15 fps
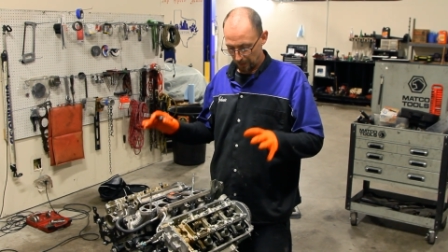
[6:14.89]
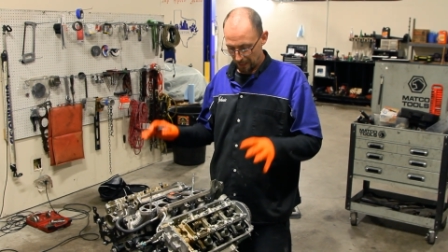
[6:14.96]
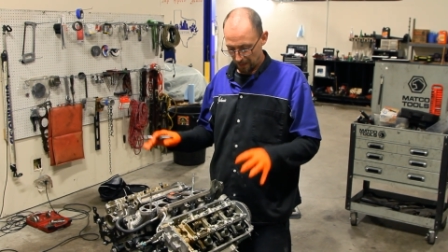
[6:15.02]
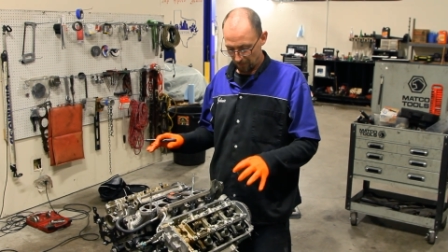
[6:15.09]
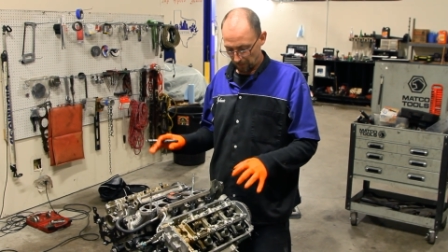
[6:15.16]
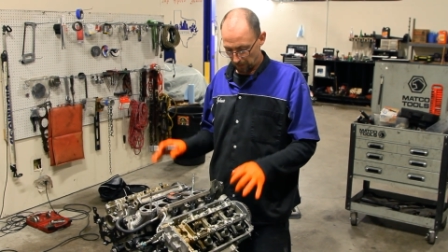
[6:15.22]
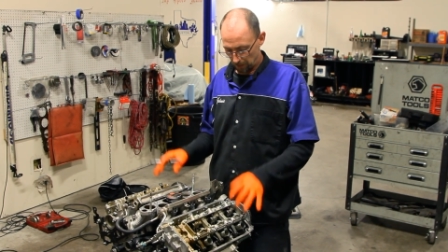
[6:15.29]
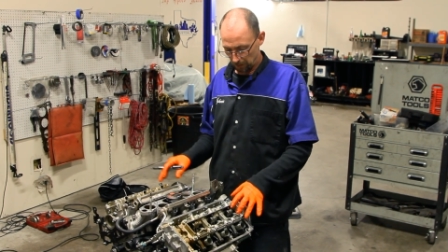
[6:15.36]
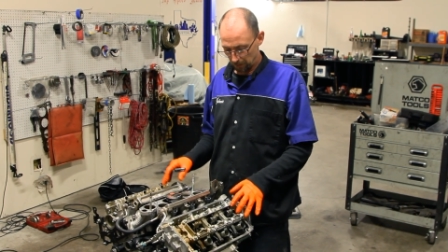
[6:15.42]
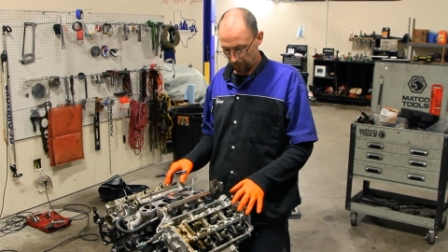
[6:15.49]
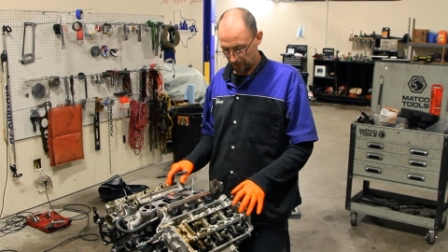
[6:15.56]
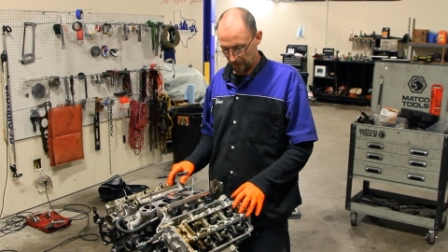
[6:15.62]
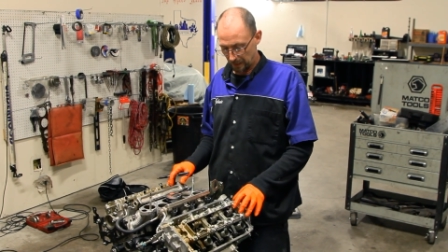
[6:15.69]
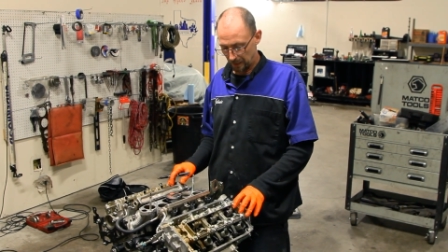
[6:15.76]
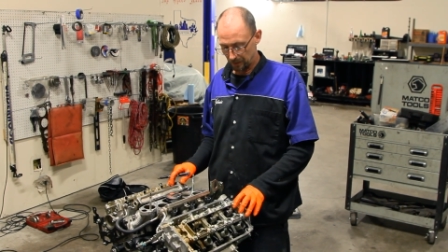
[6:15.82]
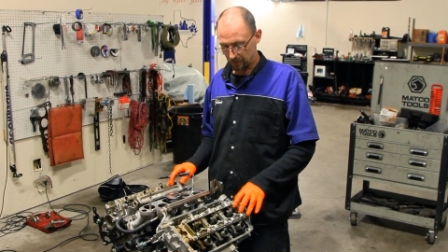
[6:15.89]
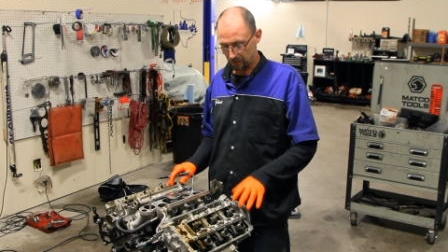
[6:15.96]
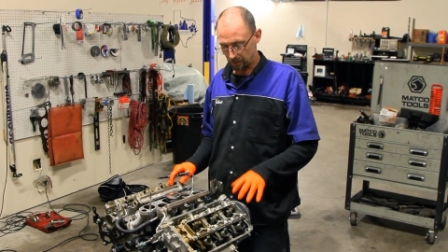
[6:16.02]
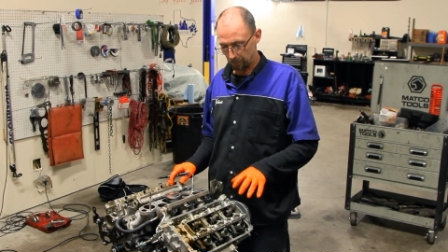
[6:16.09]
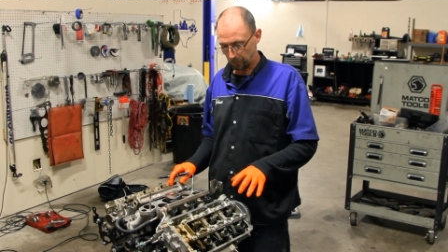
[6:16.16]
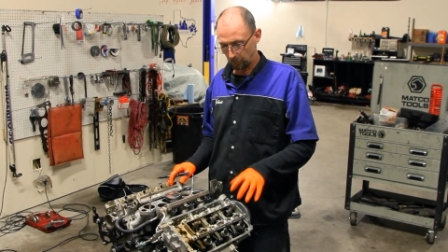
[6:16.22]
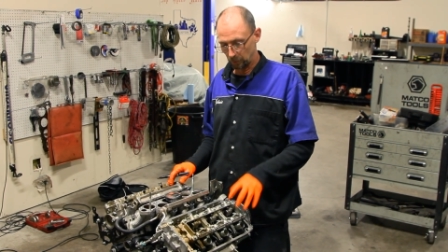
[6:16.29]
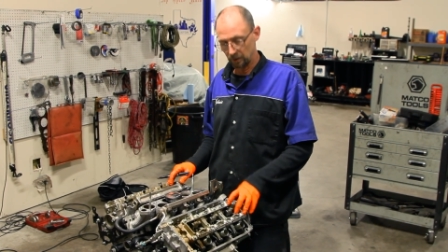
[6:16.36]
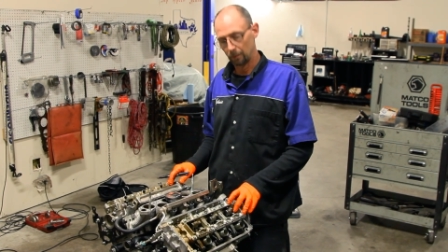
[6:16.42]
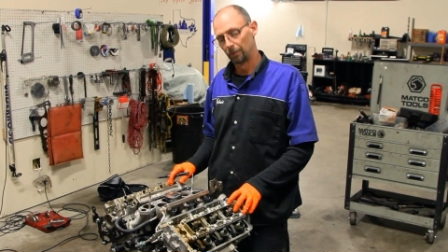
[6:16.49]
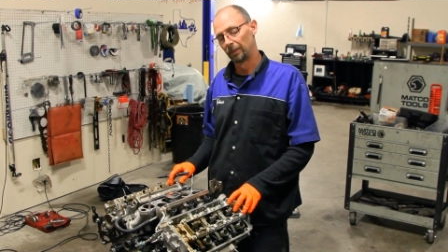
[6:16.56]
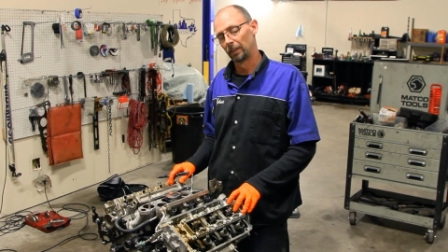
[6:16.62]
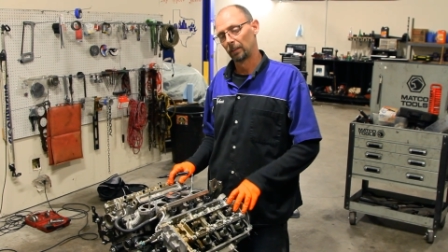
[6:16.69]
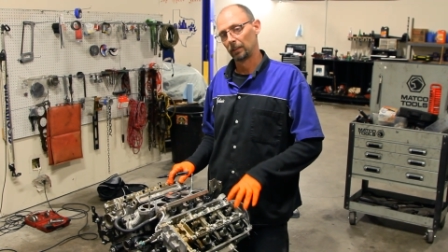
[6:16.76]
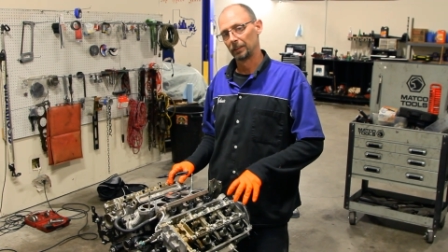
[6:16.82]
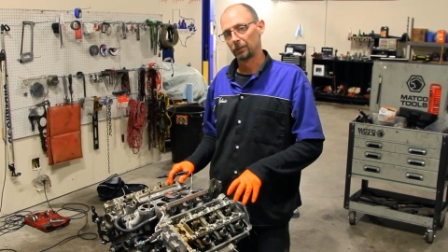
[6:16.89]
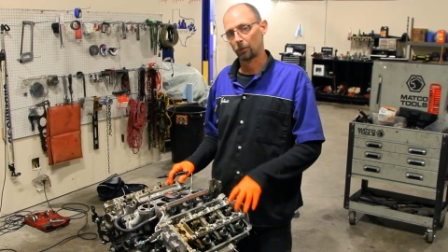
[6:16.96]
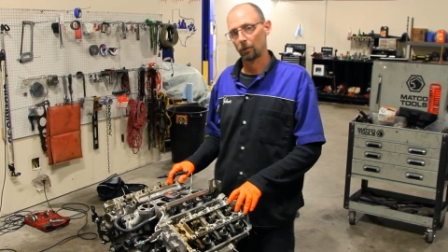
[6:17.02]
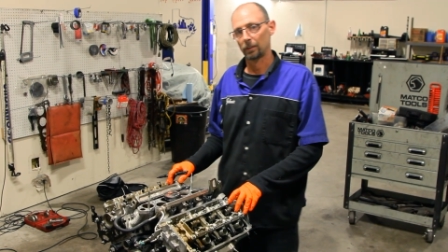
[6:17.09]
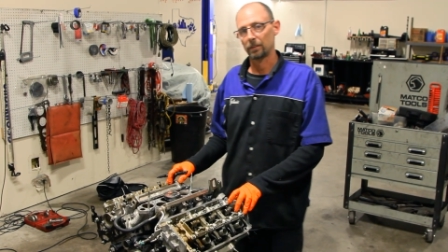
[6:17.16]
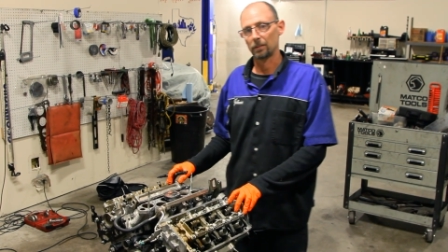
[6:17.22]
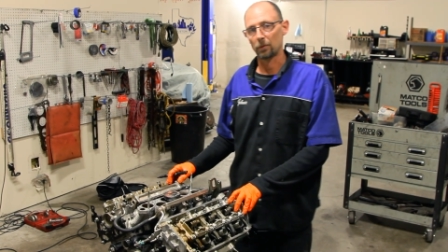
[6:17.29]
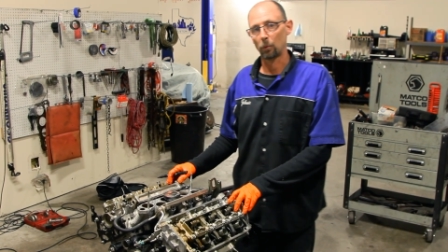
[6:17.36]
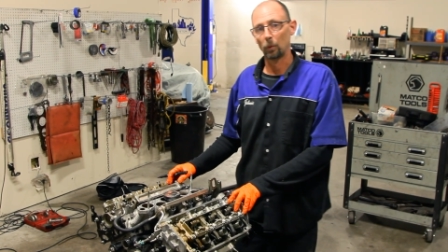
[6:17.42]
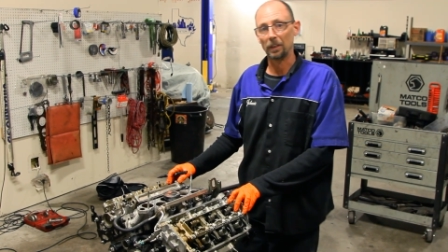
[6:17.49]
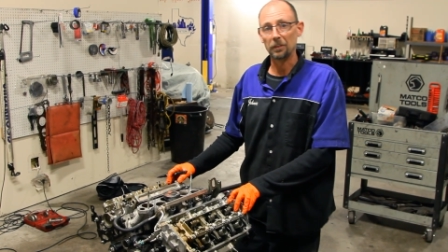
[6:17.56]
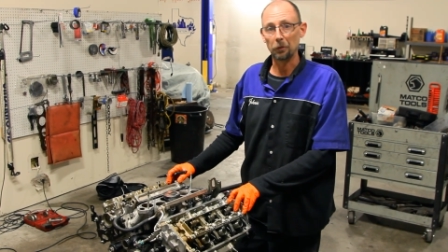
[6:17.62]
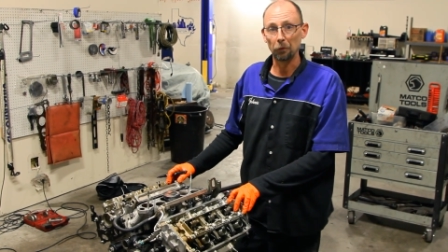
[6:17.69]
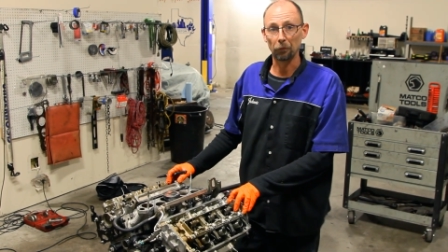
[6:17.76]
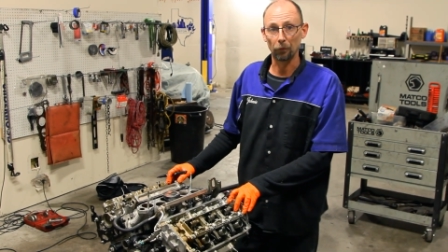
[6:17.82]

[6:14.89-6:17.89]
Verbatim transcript: We have all of the heads preliminarily torqued to 22